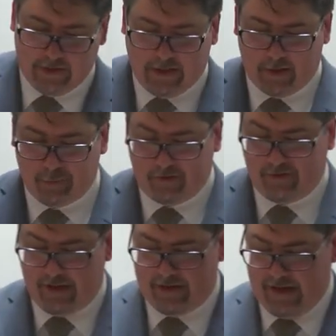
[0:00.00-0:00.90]
and, a,
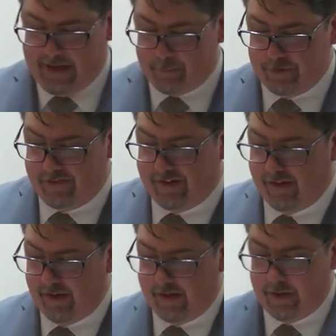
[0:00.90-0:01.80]
and at a
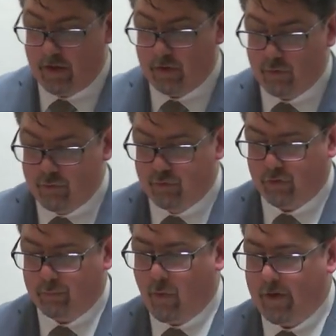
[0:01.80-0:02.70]
particularly
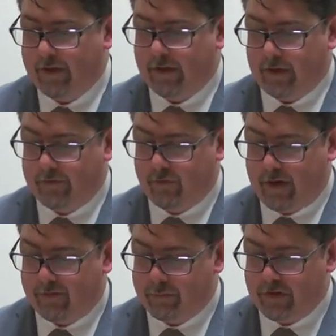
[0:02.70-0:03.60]
crucial point in its
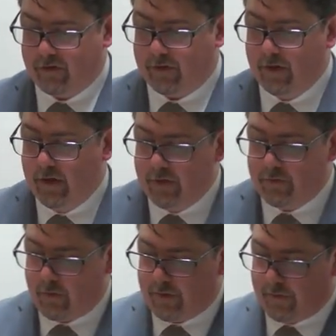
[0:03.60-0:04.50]
transmission
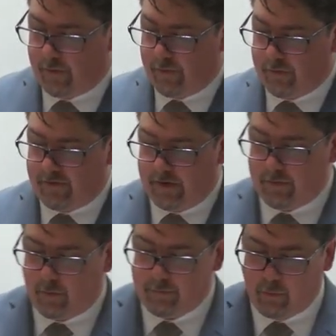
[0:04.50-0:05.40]
during the
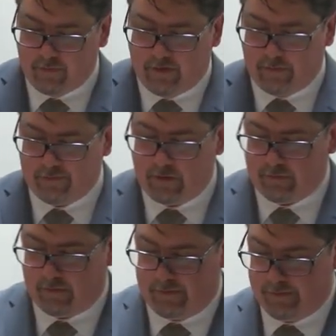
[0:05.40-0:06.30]
thirteenth or fourteenth
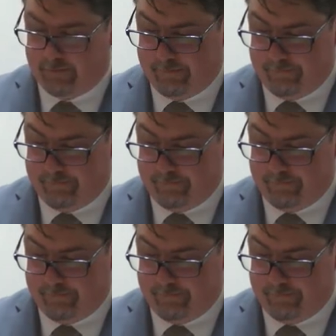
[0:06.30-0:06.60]
centuries,